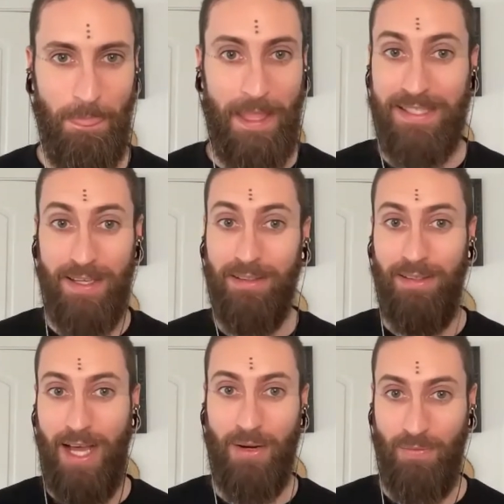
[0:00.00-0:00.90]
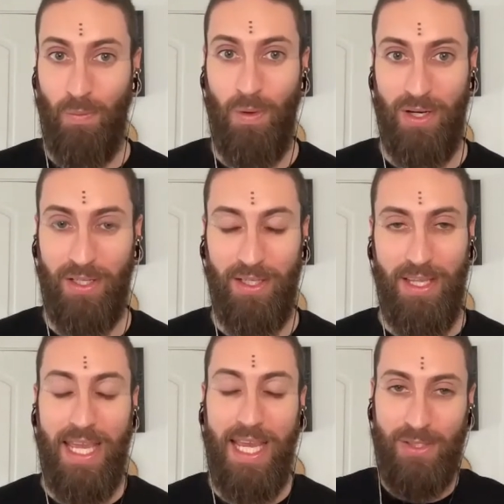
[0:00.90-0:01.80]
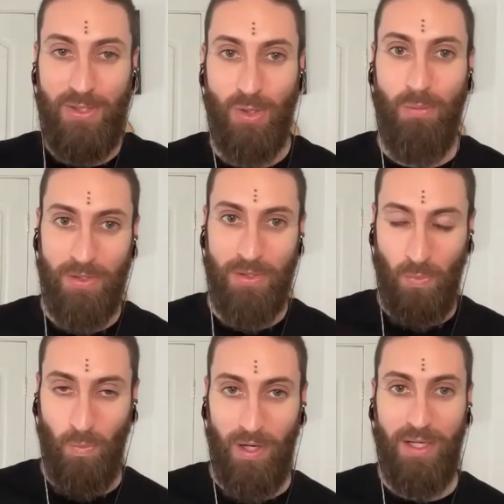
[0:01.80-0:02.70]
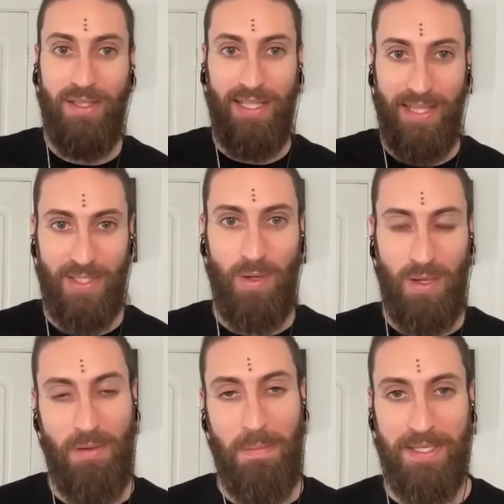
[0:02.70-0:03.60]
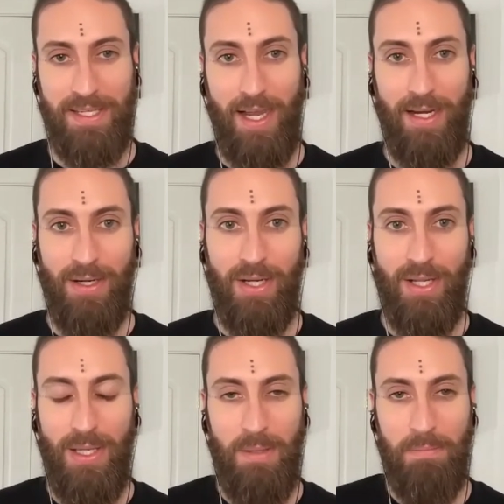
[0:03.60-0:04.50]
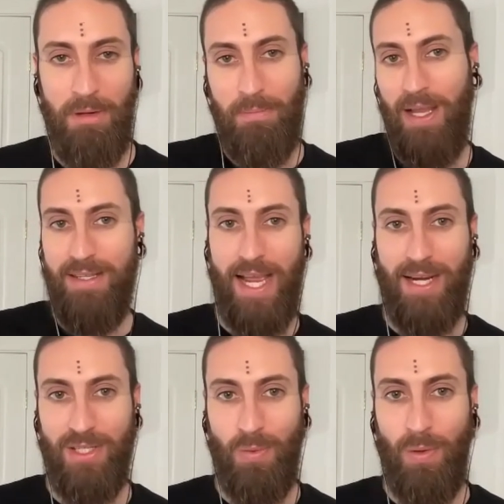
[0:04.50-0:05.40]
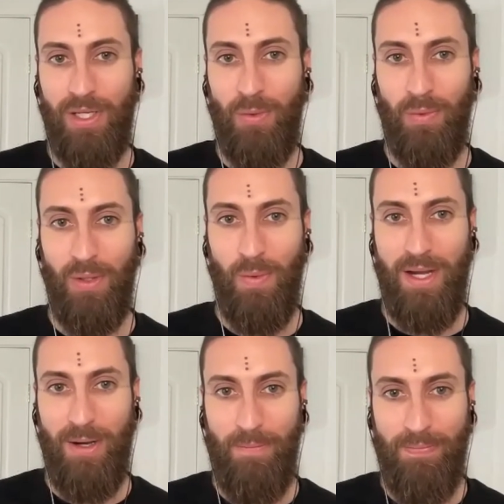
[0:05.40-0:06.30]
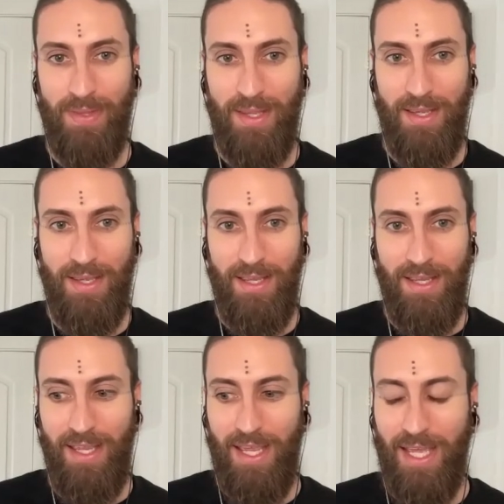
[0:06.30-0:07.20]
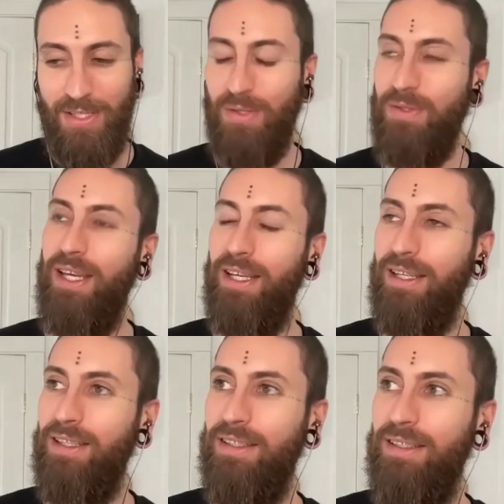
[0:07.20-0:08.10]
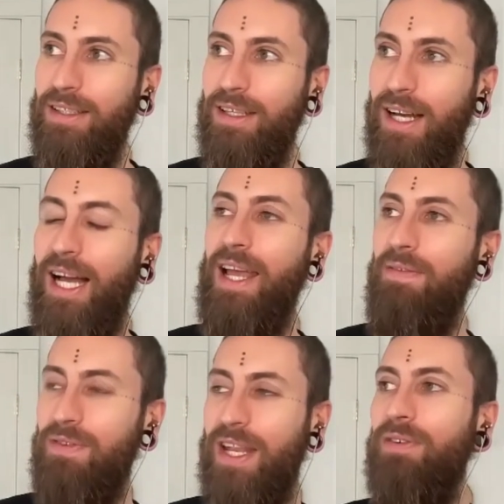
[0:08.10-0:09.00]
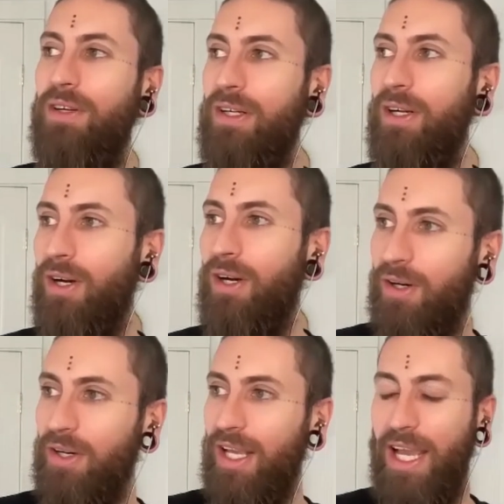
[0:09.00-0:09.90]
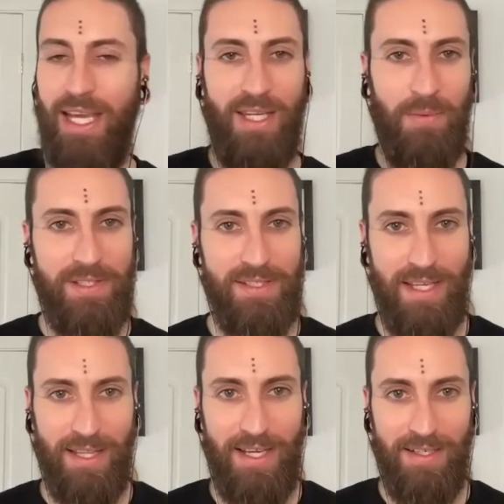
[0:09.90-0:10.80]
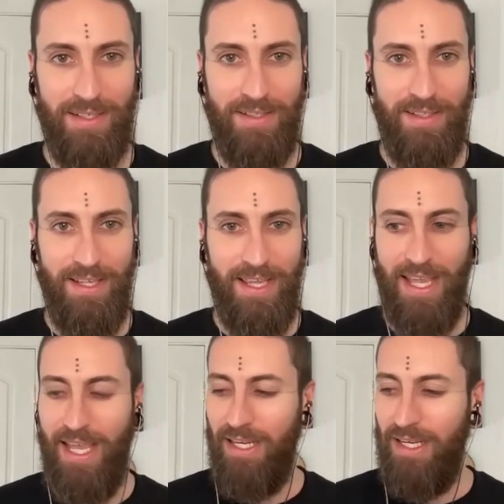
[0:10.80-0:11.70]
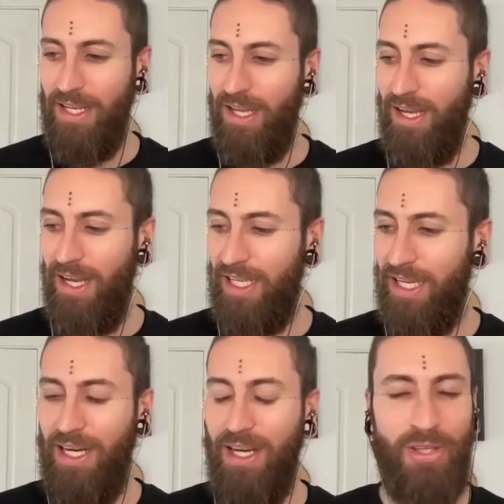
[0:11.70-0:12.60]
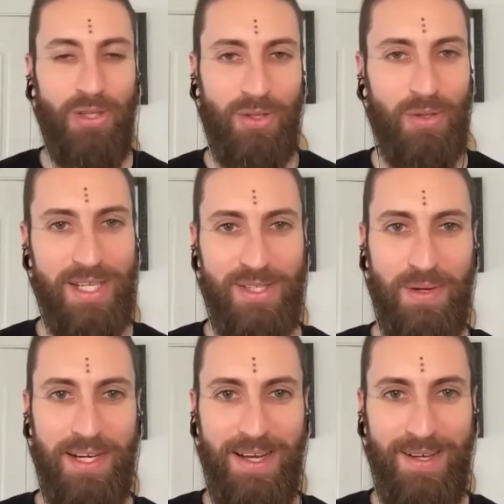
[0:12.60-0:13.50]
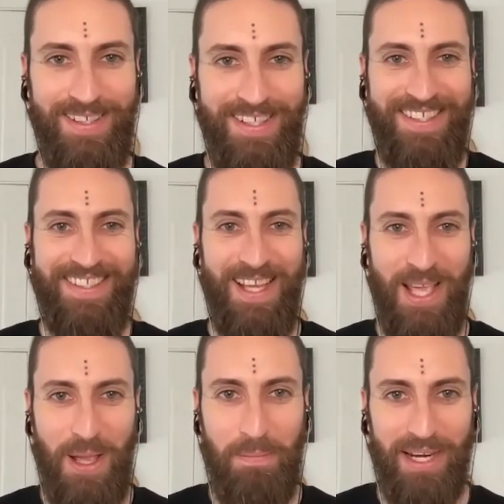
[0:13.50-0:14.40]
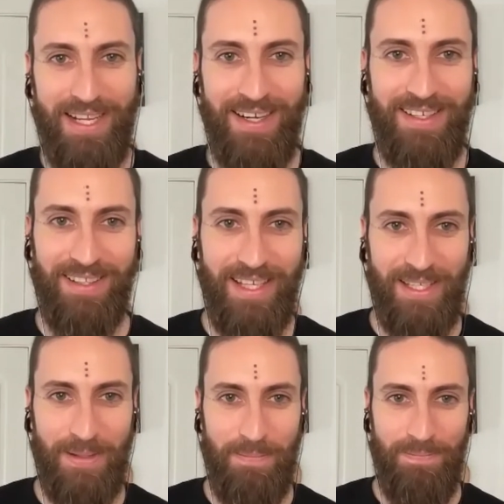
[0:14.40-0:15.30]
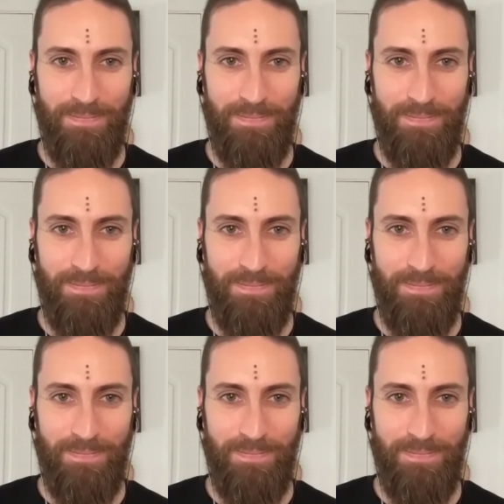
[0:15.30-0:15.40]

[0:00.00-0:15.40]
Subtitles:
That's a lot of work. It's so much work that that's why you might be tired, but your body's actually working really well. And she's like, I have never heard anyone say that. And I kind of think you're crazy right now, but I kind of like it.